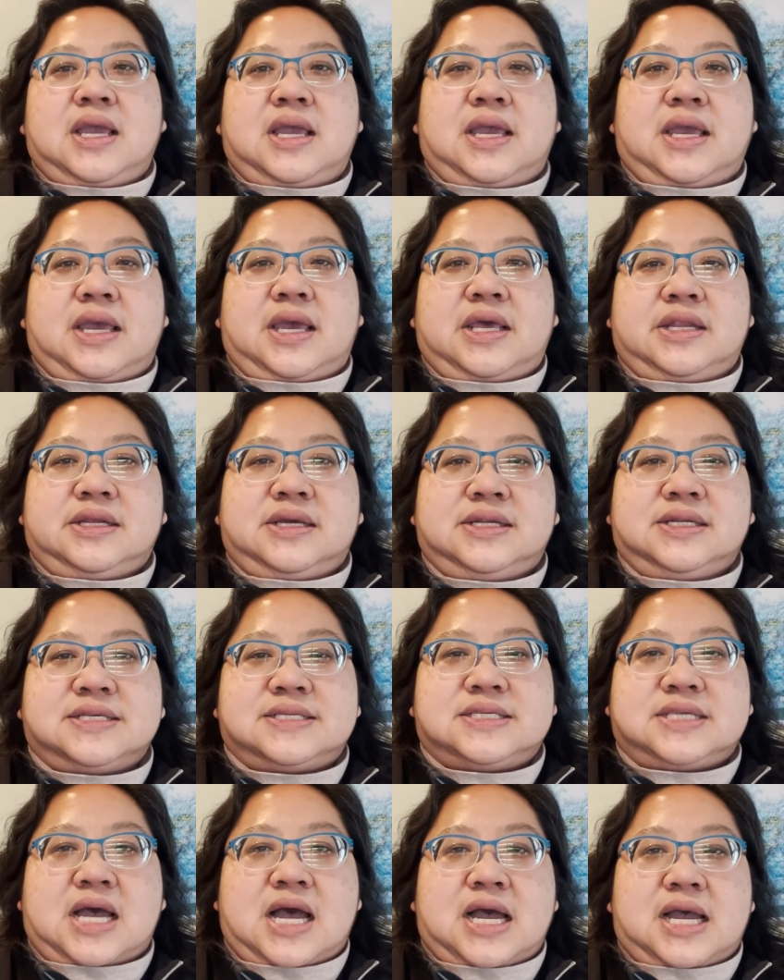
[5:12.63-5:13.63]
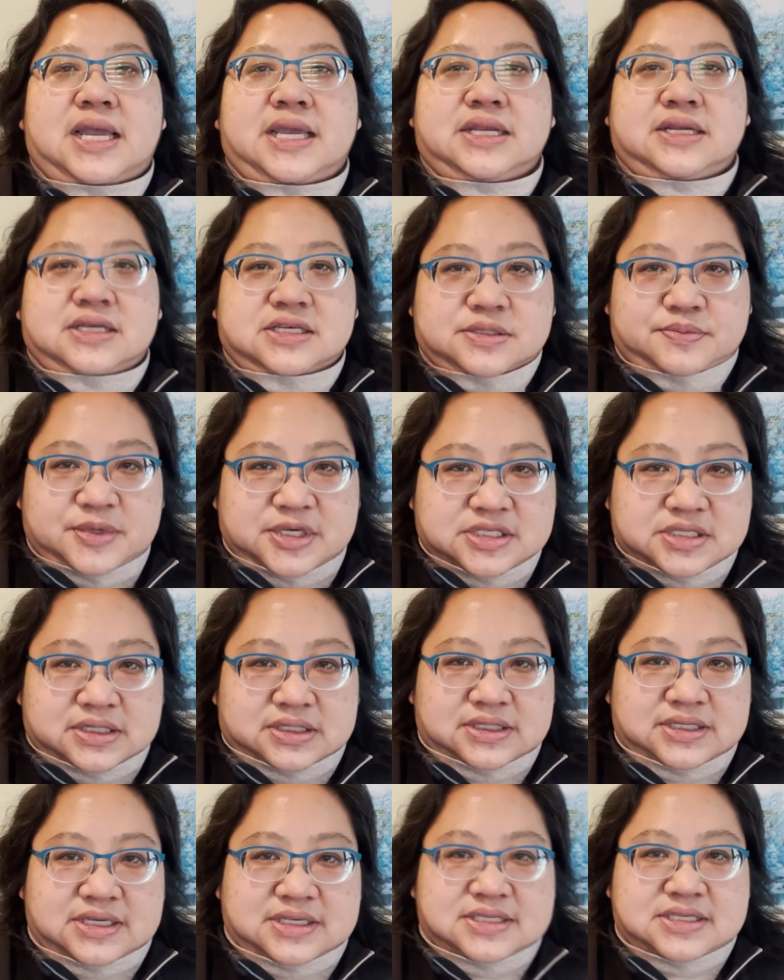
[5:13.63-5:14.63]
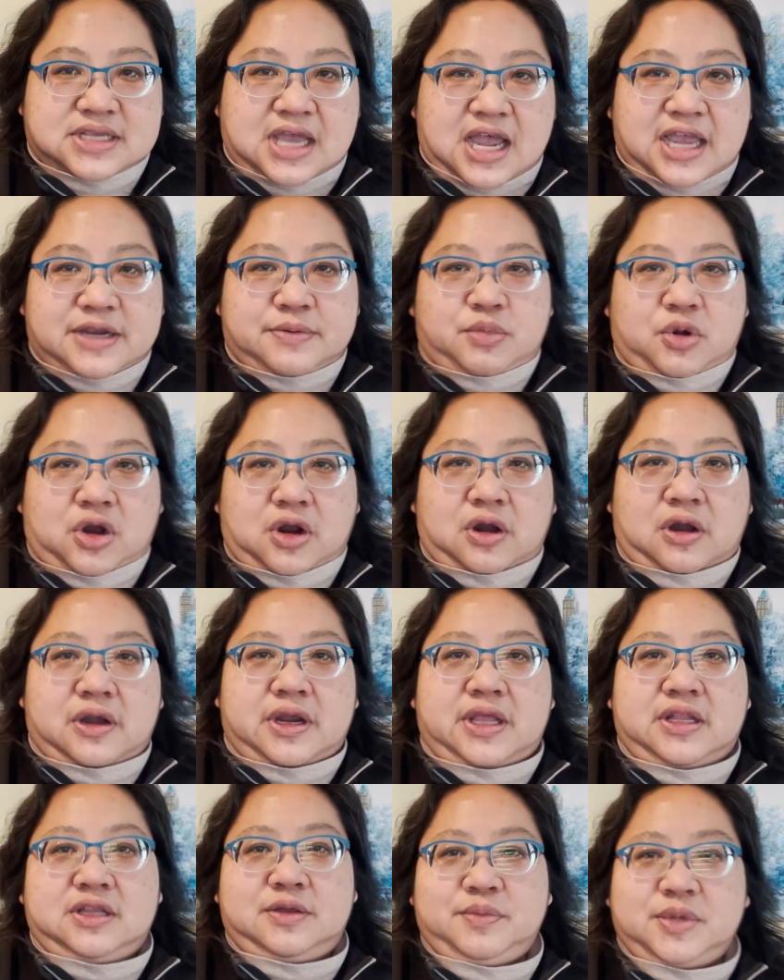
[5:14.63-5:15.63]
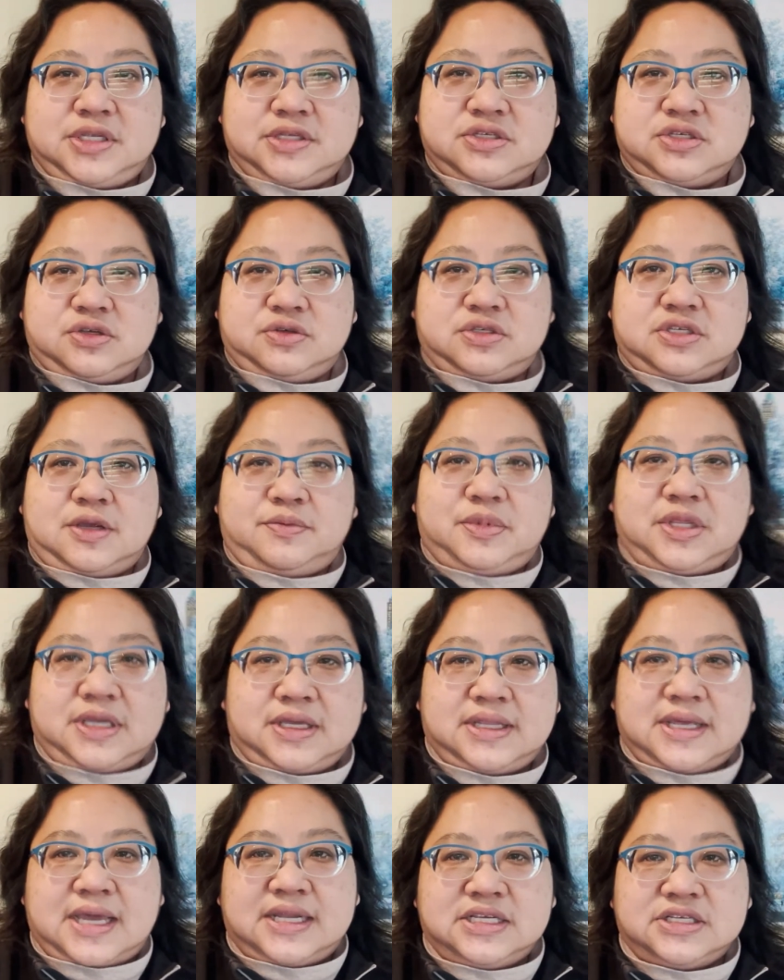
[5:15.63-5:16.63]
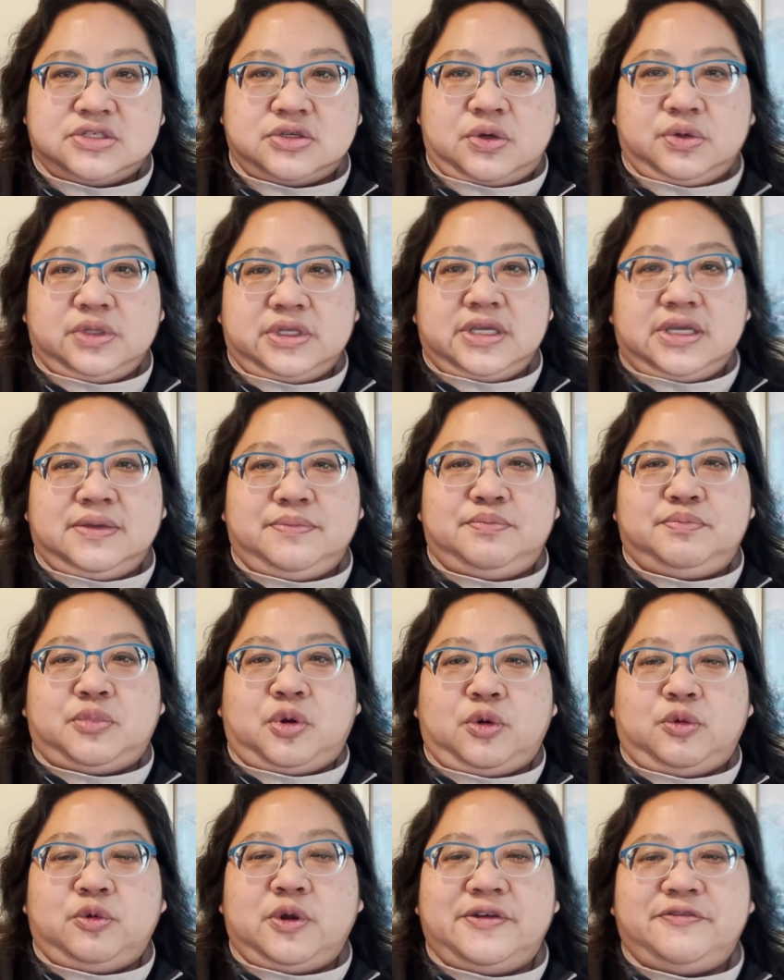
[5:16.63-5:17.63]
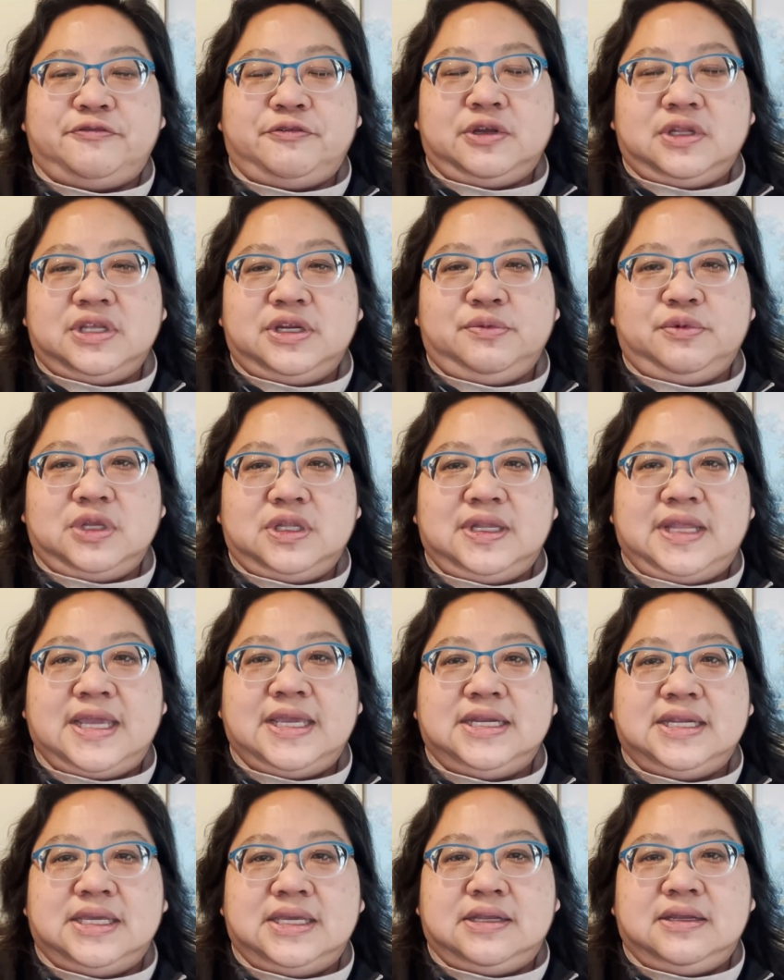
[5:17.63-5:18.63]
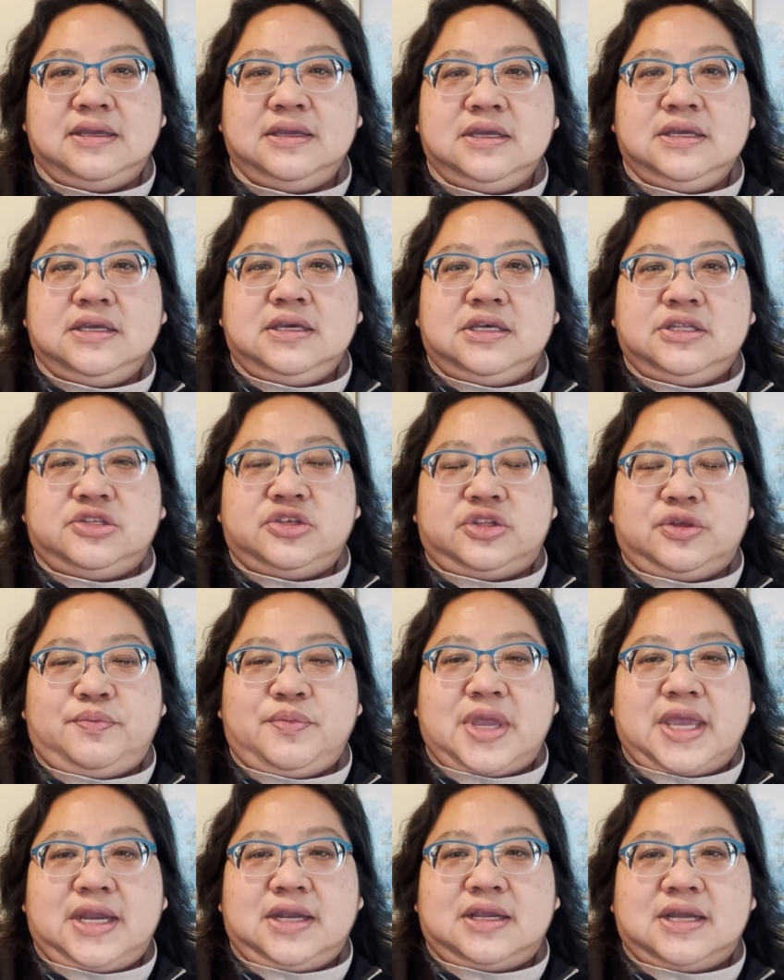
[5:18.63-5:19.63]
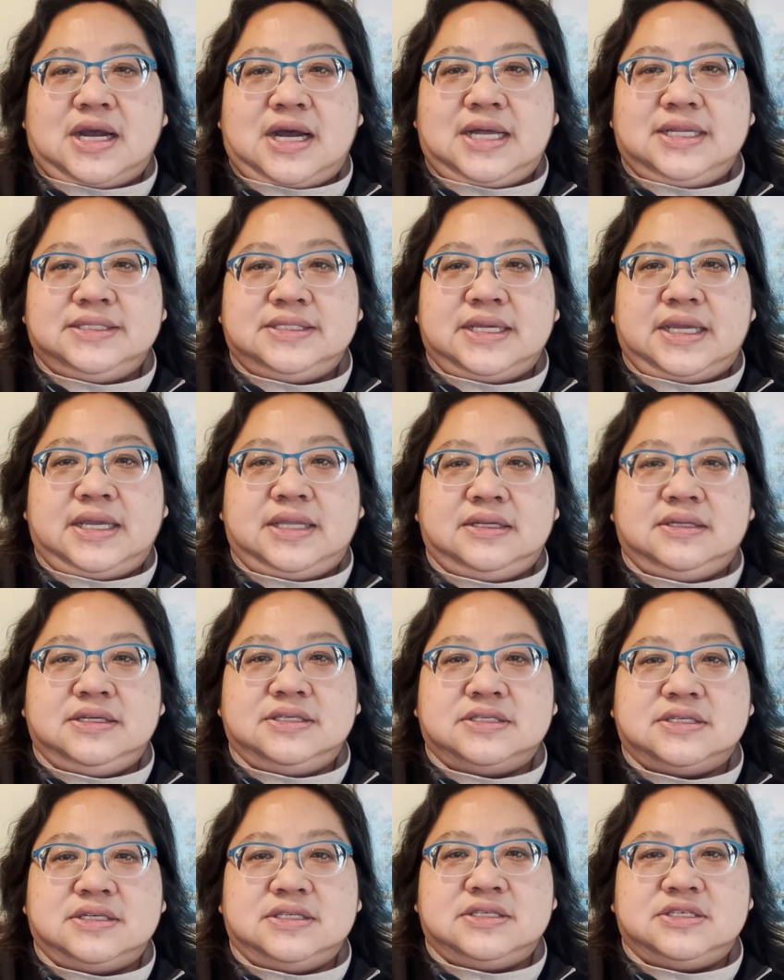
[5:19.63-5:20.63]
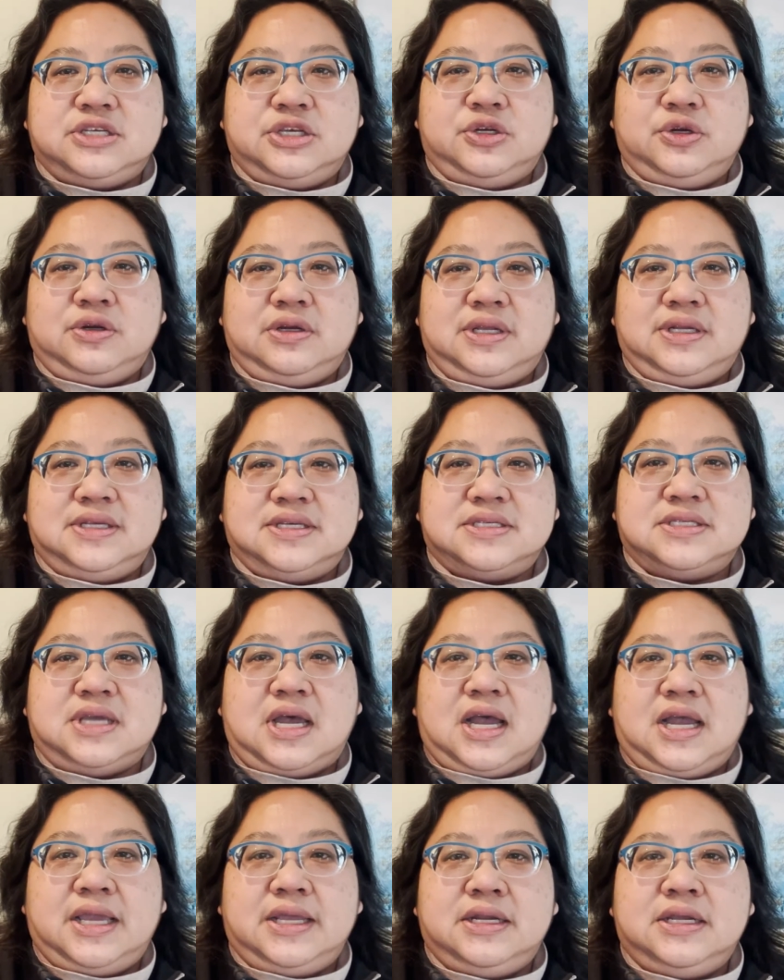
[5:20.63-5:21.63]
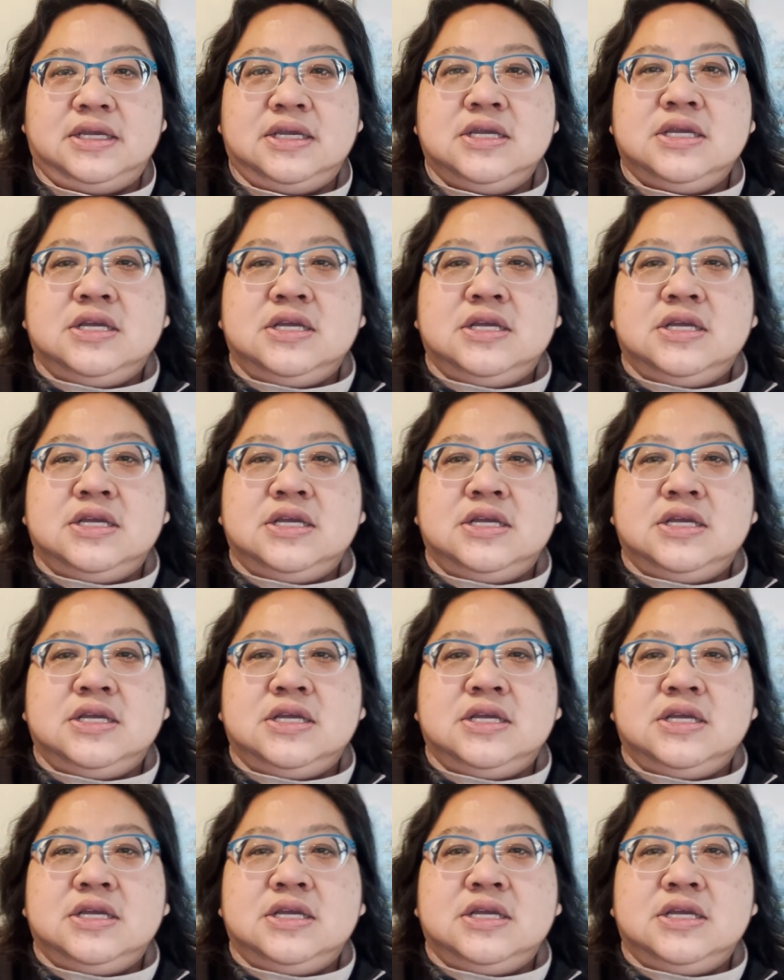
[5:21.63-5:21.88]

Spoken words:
And an aside is basically a sidebar element. So something that is only peripherally related to the main content is considered an aside.